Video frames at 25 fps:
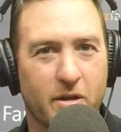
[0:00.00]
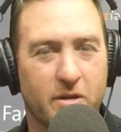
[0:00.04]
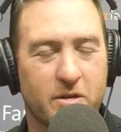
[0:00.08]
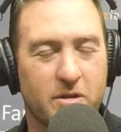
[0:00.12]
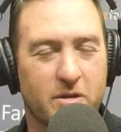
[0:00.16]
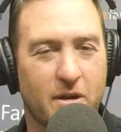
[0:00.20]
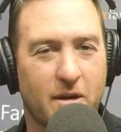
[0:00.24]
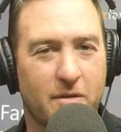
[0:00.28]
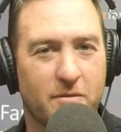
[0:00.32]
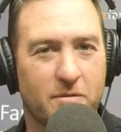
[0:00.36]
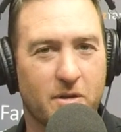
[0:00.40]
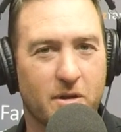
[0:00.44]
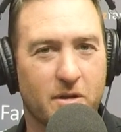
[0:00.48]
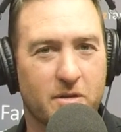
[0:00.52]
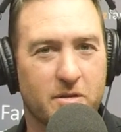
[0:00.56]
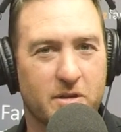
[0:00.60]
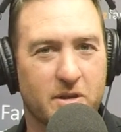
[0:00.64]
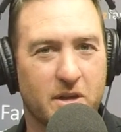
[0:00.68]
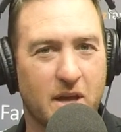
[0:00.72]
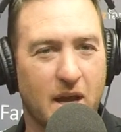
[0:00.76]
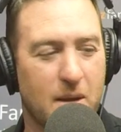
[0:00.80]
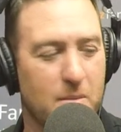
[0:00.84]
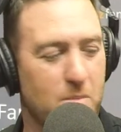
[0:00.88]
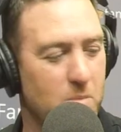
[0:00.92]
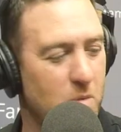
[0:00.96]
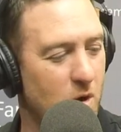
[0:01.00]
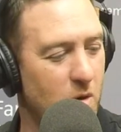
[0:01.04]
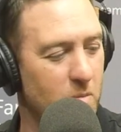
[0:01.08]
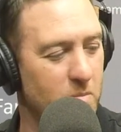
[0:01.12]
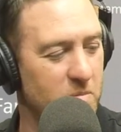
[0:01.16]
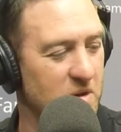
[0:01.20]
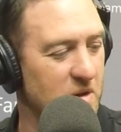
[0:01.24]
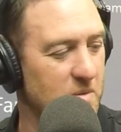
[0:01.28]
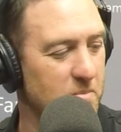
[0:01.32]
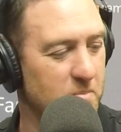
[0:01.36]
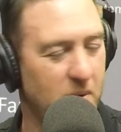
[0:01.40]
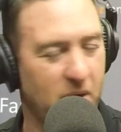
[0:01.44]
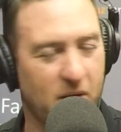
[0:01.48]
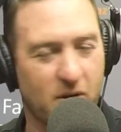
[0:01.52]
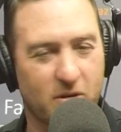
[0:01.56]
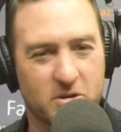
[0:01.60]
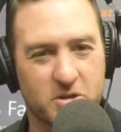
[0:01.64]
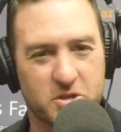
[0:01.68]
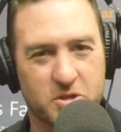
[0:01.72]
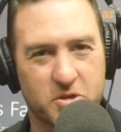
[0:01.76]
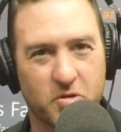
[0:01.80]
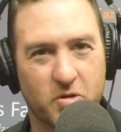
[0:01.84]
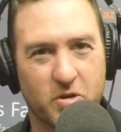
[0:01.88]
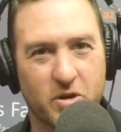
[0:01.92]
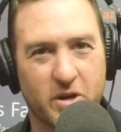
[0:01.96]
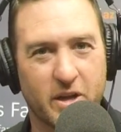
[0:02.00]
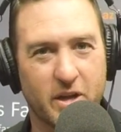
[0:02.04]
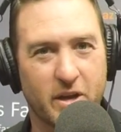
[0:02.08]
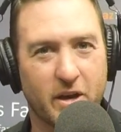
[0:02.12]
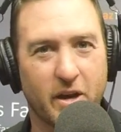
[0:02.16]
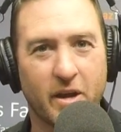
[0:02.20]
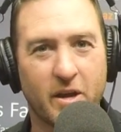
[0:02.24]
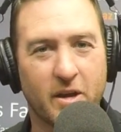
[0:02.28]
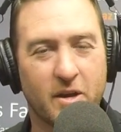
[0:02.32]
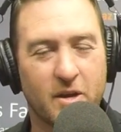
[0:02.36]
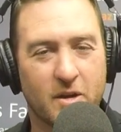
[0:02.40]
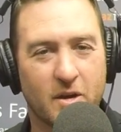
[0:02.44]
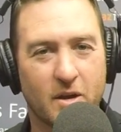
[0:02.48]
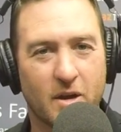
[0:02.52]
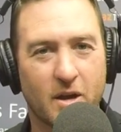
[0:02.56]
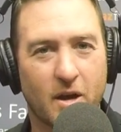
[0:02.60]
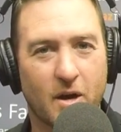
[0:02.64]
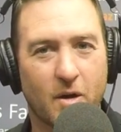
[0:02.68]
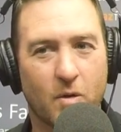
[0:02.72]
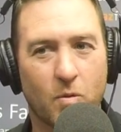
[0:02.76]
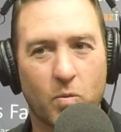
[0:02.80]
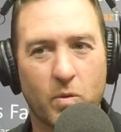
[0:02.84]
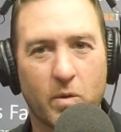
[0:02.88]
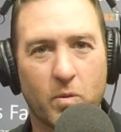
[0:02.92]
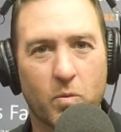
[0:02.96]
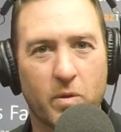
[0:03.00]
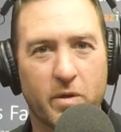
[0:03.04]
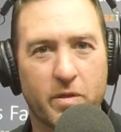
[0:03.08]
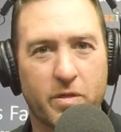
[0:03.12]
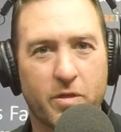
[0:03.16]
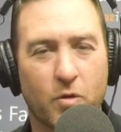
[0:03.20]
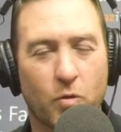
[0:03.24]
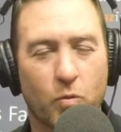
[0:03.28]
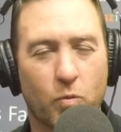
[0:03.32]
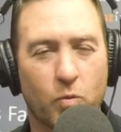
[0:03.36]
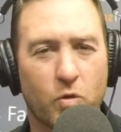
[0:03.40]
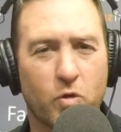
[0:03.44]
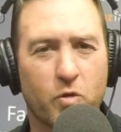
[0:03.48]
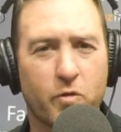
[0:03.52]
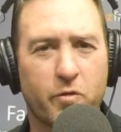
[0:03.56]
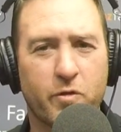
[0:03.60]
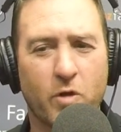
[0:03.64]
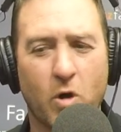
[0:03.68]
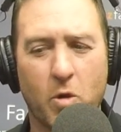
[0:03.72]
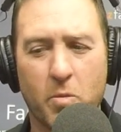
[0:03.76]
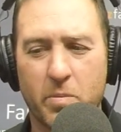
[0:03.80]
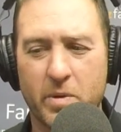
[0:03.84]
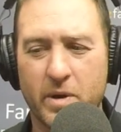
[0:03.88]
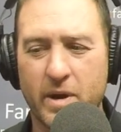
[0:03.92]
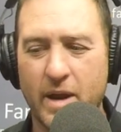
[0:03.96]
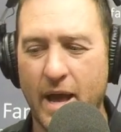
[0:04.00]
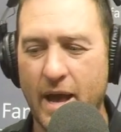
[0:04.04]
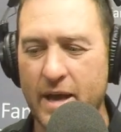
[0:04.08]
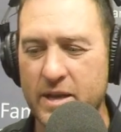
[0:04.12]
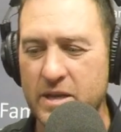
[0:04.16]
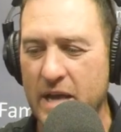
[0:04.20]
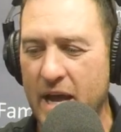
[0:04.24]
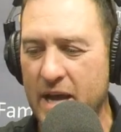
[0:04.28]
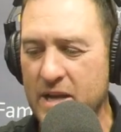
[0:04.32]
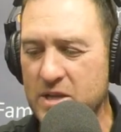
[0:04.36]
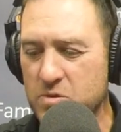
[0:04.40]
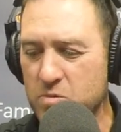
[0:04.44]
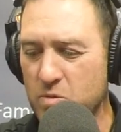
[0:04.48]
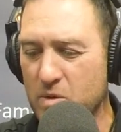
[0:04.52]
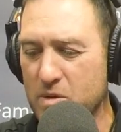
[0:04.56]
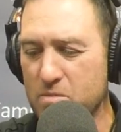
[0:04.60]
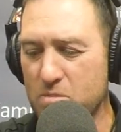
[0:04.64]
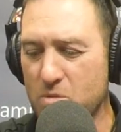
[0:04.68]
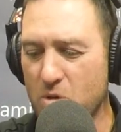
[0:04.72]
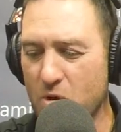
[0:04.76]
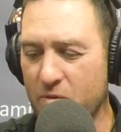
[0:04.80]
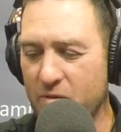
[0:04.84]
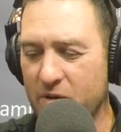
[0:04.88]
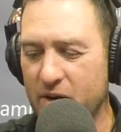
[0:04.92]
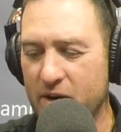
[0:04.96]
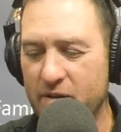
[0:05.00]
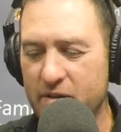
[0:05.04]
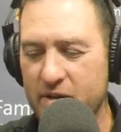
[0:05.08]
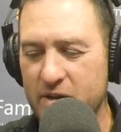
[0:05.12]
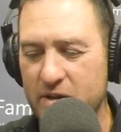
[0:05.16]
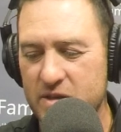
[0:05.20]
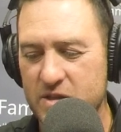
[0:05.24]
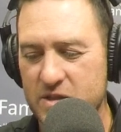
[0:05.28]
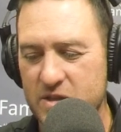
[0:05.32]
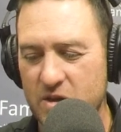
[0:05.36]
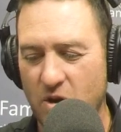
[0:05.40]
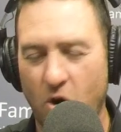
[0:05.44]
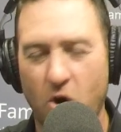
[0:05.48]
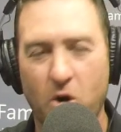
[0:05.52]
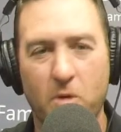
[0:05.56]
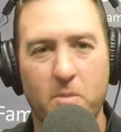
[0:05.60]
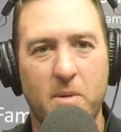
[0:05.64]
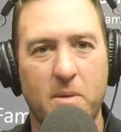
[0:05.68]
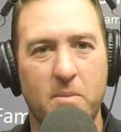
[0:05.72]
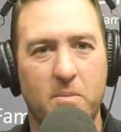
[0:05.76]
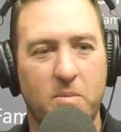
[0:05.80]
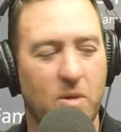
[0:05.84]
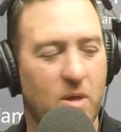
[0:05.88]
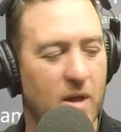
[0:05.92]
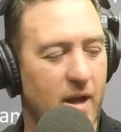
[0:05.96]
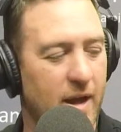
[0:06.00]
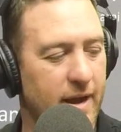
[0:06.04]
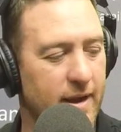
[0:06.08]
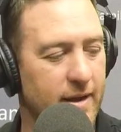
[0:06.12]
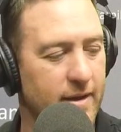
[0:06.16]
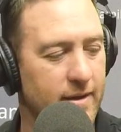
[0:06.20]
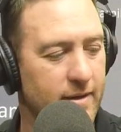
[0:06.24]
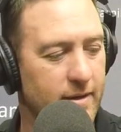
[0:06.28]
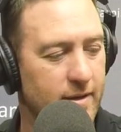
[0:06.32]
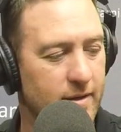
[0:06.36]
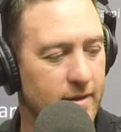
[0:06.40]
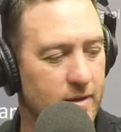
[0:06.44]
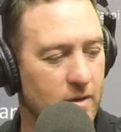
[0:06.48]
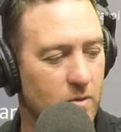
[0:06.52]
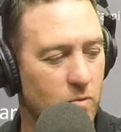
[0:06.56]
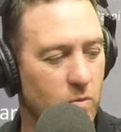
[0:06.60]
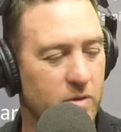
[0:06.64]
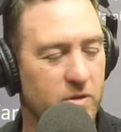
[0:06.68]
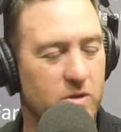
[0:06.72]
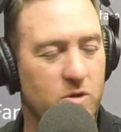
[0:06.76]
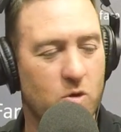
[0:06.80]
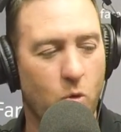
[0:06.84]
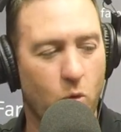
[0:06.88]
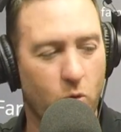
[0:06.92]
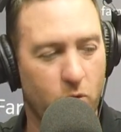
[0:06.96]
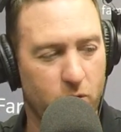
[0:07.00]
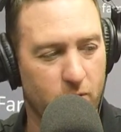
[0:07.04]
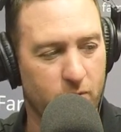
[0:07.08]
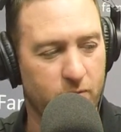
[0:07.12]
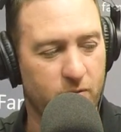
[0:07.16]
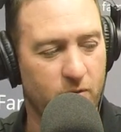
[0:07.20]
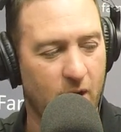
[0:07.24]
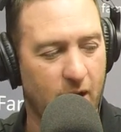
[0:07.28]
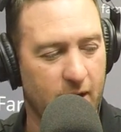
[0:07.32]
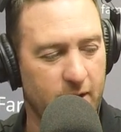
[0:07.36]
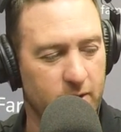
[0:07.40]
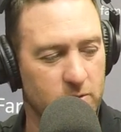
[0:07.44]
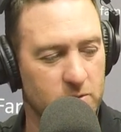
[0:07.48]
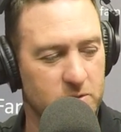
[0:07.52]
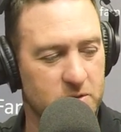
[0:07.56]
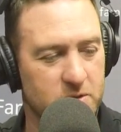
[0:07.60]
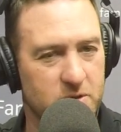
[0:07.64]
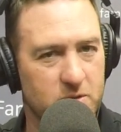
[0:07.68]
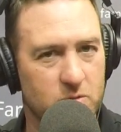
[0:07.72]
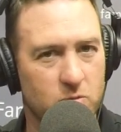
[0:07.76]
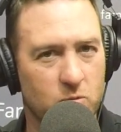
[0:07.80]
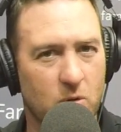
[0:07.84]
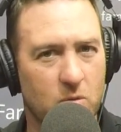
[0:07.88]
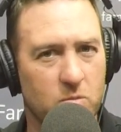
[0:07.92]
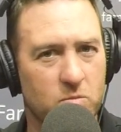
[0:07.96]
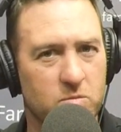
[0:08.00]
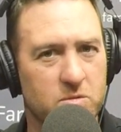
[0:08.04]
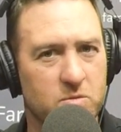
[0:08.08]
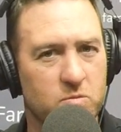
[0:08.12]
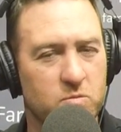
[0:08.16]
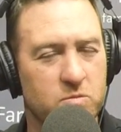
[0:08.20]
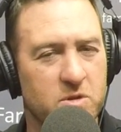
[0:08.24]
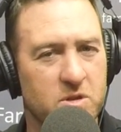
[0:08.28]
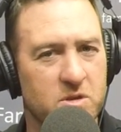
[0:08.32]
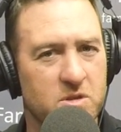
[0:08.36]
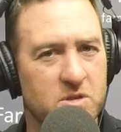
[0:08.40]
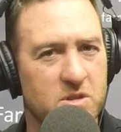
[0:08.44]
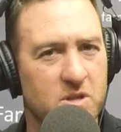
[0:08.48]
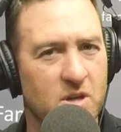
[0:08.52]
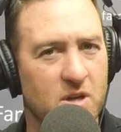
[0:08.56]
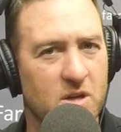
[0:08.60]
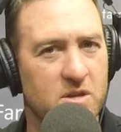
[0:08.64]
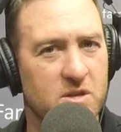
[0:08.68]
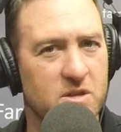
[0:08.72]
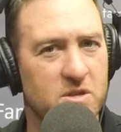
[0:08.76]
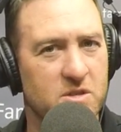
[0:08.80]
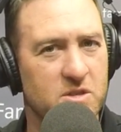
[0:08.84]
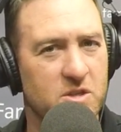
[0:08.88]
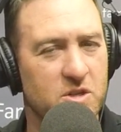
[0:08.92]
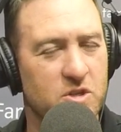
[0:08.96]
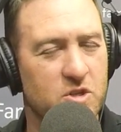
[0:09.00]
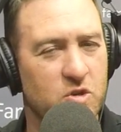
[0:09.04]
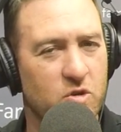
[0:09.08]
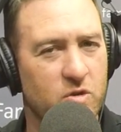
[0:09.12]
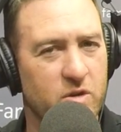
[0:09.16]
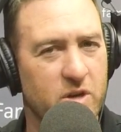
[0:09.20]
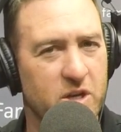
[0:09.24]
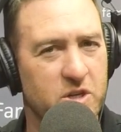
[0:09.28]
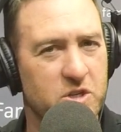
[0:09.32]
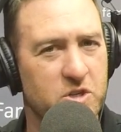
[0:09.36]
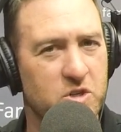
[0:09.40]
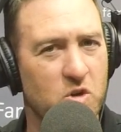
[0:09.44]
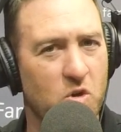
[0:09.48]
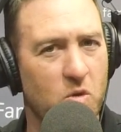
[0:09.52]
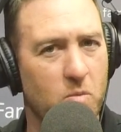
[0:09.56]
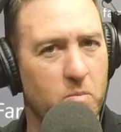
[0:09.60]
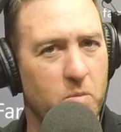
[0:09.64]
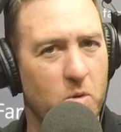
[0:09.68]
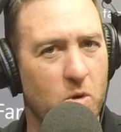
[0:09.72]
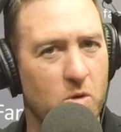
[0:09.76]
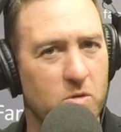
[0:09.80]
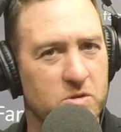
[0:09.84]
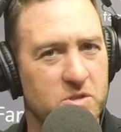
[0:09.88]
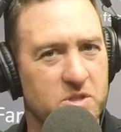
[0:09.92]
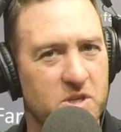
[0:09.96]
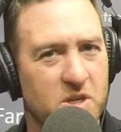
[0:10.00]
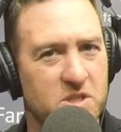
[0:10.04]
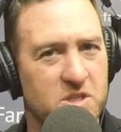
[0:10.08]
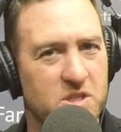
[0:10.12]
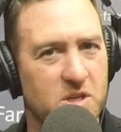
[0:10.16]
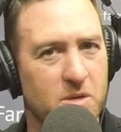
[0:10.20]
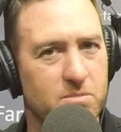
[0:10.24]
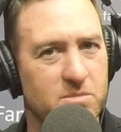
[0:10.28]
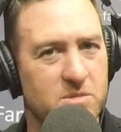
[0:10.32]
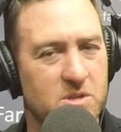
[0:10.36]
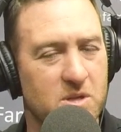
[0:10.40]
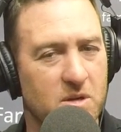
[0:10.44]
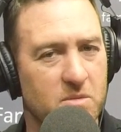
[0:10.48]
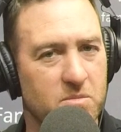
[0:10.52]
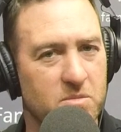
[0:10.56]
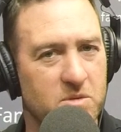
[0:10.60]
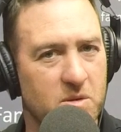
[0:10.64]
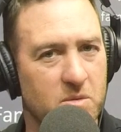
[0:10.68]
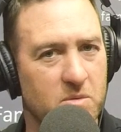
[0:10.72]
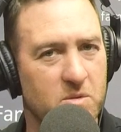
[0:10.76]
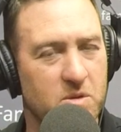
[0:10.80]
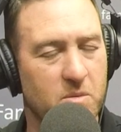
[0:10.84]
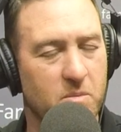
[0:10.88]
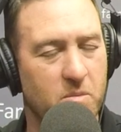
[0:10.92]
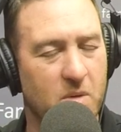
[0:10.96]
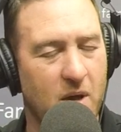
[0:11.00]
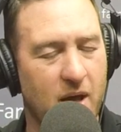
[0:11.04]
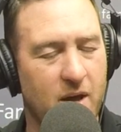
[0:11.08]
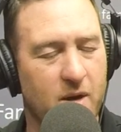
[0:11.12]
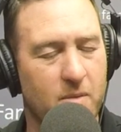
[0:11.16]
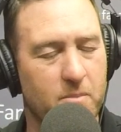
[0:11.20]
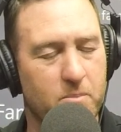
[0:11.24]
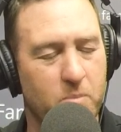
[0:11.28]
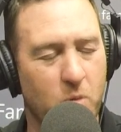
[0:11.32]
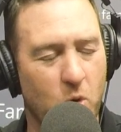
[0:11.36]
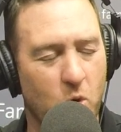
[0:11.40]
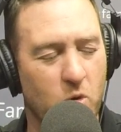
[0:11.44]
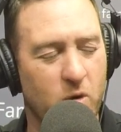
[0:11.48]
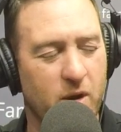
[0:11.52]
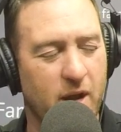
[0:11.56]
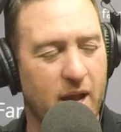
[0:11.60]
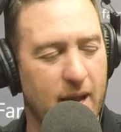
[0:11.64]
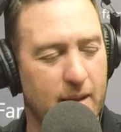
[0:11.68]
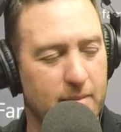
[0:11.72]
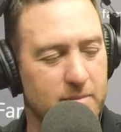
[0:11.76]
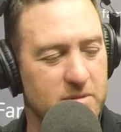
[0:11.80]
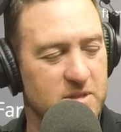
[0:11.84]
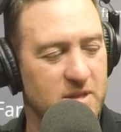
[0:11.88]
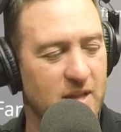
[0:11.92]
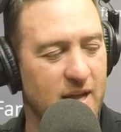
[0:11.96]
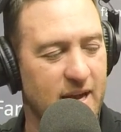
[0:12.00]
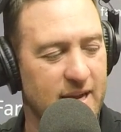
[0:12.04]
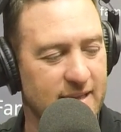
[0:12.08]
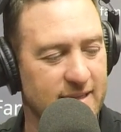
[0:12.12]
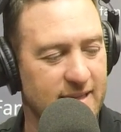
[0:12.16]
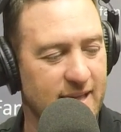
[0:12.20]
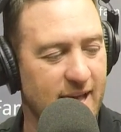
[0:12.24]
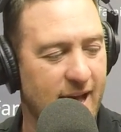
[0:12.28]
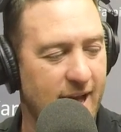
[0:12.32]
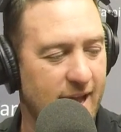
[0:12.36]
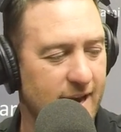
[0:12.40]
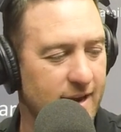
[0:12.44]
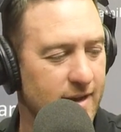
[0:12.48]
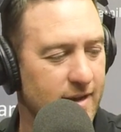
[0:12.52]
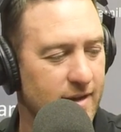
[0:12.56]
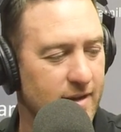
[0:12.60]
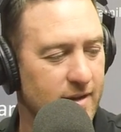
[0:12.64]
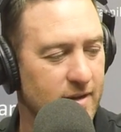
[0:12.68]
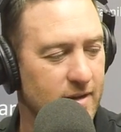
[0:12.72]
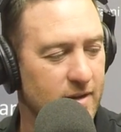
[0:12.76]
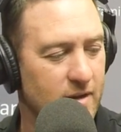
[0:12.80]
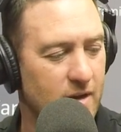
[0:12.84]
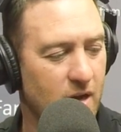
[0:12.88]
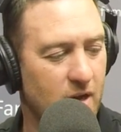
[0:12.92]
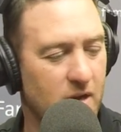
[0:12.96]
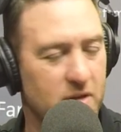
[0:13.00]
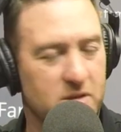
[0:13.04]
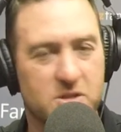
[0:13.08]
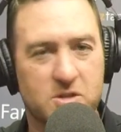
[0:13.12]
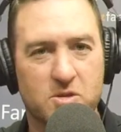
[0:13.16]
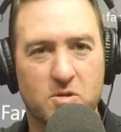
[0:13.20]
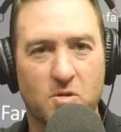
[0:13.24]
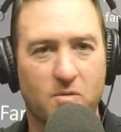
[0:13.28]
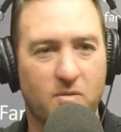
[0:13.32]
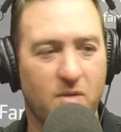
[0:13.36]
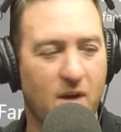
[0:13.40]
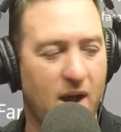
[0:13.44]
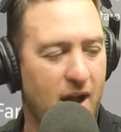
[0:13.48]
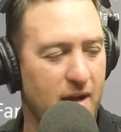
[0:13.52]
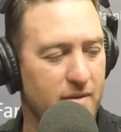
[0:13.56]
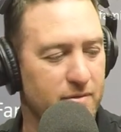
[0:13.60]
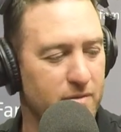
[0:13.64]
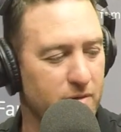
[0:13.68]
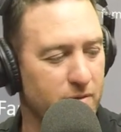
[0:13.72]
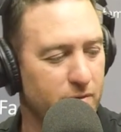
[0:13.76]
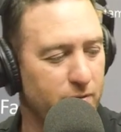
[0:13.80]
you have the game ball being parachuted in with the roof open. As we move into this tournament play with quarterfinals, does the traditional bowl system how do bowl games like that survive and